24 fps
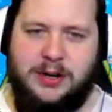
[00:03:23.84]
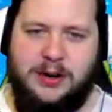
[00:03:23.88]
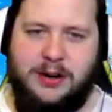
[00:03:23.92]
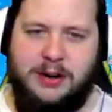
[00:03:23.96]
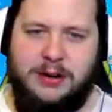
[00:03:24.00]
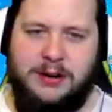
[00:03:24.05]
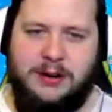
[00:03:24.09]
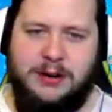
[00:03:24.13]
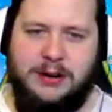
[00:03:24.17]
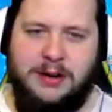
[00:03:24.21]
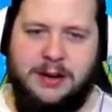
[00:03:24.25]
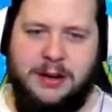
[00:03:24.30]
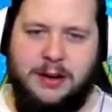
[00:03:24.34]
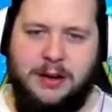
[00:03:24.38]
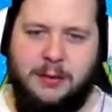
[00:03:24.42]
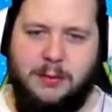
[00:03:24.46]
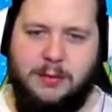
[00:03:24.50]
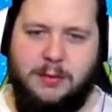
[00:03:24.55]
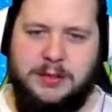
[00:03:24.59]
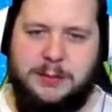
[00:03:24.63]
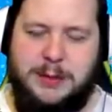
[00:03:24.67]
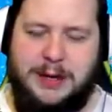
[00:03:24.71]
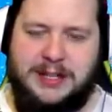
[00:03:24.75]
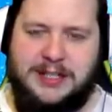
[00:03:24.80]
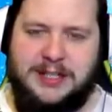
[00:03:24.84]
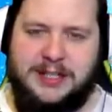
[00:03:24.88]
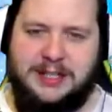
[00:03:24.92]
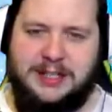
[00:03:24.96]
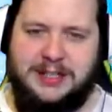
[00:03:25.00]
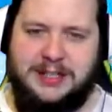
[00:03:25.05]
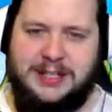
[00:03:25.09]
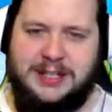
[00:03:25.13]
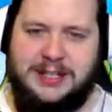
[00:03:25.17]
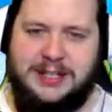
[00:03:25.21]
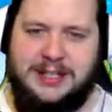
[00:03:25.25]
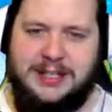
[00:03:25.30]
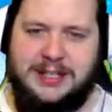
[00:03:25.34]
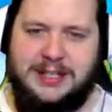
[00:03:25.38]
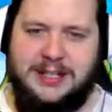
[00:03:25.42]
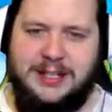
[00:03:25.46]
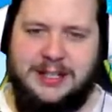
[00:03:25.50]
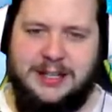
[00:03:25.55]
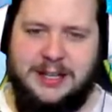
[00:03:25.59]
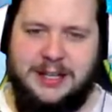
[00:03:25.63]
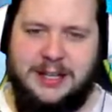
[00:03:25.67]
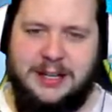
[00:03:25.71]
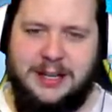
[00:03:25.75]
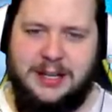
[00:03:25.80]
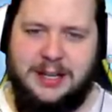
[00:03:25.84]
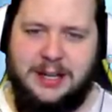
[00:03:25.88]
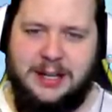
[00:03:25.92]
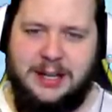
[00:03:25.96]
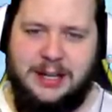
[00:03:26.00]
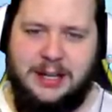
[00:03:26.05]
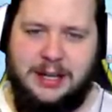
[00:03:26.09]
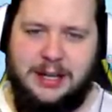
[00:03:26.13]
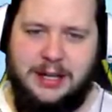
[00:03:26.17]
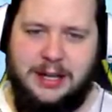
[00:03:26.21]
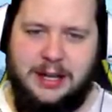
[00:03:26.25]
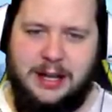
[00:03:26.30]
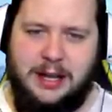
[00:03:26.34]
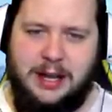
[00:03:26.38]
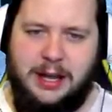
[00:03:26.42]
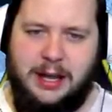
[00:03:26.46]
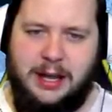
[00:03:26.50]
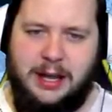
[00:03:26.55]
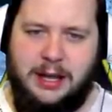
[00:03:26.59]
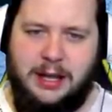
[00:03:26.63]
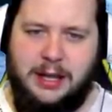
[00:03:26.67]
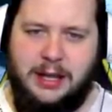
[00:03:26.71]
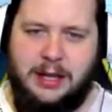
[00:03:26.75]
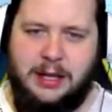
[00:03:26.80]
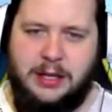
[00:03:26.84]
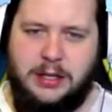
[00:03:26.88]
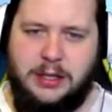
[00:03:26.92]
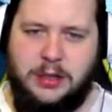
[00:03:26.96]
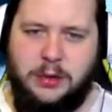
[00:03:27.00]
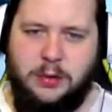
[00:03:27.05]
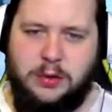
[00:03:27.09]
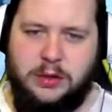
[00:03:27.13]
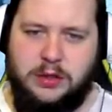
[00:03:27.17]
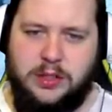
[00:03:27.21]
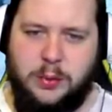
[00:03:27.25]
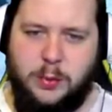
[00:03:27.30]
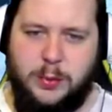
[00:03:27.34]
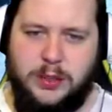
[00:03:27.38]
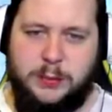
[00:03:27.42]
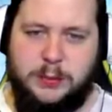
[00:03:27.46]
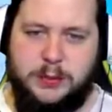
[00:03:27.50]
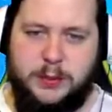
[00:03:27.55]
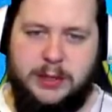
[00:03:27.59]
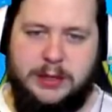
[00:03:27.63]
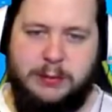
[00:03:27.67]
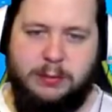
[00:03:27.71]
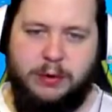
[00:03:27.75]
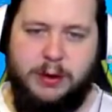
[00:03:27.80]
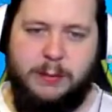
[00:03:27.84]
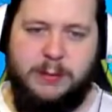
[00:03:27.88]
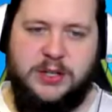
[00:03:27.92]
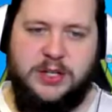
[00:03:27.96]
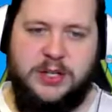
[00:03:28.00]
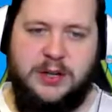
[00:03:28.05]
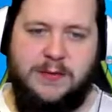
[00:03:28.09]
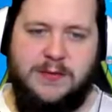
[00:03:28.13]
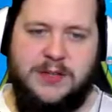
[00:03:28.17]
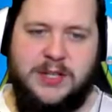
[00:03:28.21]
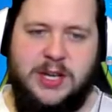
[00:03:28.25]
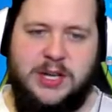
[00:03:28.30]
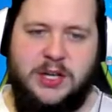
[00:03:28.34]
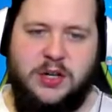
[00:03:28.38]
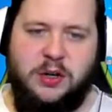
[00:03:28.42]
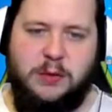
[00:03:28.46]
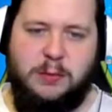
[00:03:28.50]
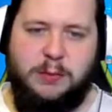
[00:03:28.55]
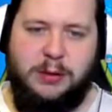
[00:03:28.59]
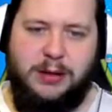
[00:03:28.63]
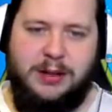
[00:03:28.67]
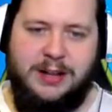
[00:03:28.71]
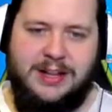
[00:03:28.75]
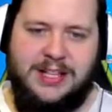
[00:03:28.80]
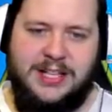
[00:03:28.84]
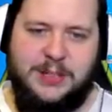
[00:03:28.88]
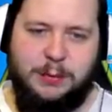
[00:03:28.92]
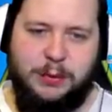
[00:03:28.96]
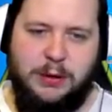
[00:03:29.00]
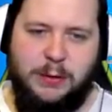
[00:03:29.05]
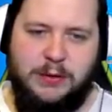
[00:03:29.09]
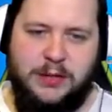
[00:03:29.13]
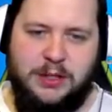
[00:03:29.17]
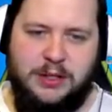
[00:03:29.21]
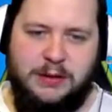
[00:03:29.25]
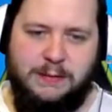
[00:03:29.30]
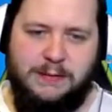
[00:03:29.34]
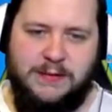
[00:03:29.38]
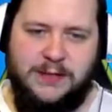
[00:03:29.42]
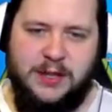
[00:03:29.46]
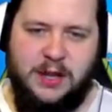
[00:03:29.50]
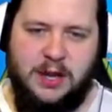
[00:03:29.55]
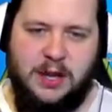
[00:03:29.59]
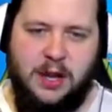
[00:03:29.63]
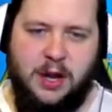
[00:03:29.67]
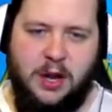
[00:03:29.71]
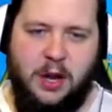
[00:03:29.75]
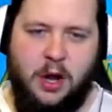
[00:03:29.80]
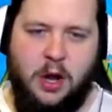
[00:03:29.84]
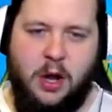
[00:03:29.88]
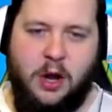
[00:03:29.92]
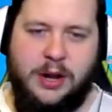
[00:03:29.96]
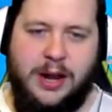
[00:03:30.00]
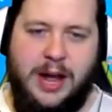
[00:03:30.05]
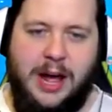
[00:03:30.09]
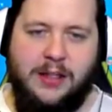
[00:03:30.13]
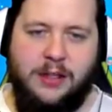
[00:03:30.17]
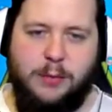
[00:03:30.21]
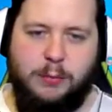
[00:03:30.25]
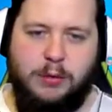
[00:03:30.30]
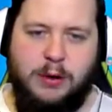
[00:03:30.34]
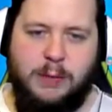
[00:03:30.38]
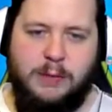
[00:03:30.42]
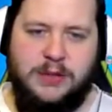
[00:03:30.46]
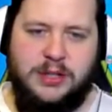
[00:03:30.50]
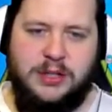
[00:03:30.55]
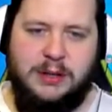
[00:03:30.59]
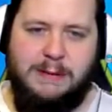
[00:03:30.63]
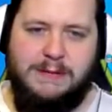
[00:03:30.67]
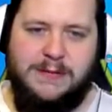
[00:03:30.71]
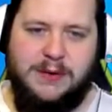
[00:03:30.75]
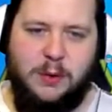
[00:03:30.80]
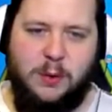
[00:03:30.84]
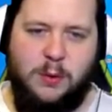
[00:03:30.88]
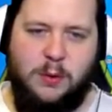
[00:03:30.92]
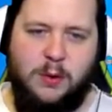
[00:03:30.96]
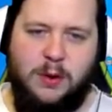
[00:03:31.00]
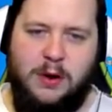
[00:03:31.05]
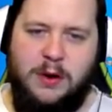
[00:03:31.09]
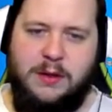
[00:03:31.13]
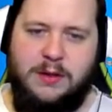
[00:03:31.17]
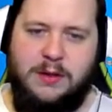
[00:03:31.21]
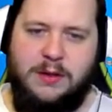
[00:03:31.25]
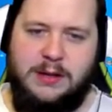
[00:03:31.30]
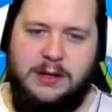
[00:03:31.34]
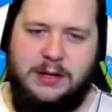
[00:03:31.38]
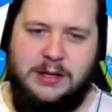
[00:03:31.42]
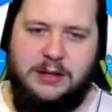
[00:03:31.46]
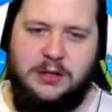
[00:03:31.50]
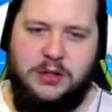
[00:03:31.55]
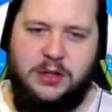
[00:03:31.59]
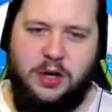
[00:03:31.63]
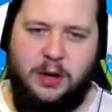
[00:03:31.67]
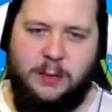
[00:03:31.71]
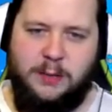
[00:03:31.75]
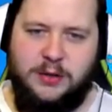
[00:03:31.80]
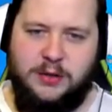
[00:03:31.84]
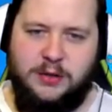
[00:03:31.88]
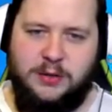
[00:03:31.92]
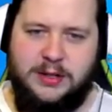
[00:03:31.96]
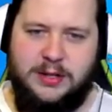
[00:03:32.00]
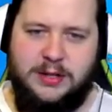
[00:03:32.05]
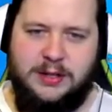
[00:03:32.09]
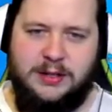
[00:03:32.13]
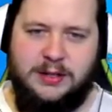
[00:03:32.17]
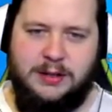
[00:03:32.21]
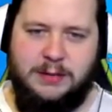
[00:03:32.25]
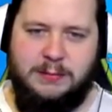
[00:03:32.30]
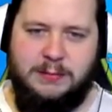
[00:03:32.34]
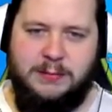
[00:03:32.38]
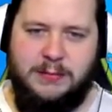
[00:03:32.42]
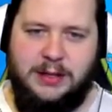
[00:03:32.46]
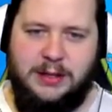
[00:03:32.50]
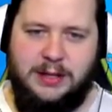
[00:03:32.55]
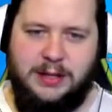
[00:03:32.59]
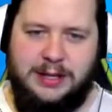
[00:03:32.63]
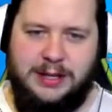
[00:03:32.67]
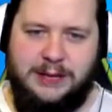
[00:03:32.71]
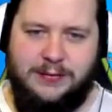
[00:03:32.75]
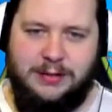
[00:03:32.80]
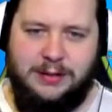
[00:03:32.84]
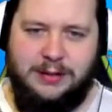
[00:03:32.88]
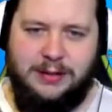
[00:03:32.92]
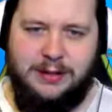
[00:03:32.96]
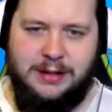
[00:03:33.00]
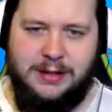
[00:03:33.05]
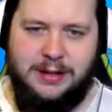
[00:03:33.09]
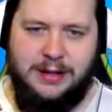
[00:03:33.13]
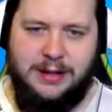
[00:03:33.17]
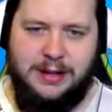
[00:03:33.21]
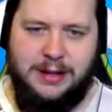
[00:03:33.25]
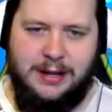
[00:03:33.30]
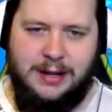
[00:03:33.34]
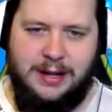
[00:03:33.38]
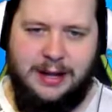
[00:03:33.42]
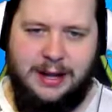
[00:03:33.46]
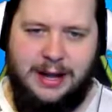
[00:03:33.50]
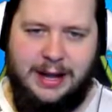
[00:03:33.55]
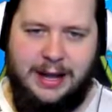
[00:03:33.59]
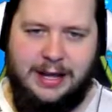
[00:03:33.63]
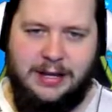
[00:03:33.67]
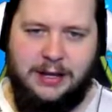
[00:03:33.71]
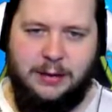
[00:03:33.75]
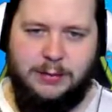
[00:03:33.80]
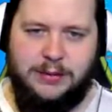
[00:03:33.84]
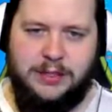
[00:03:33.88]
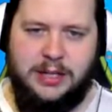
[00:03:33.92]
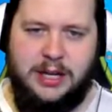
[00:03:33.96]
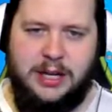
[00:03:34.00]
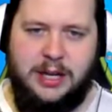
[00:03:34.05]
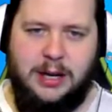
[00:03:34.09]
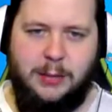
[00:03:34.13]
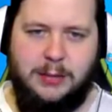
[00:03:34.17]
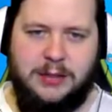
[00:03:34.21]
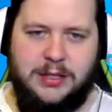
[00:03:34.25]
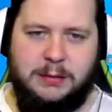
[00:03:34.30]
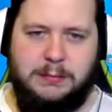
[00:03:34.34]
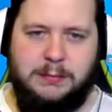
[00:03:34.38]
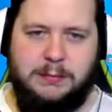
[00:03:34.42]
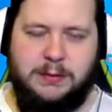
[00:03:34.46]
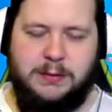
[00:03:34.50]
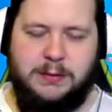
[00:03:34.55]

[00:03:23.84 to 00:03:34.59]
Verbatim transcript: on was basically you could switch between primitives and you could place primitives on other primitives or on the geometry in the level, and it was a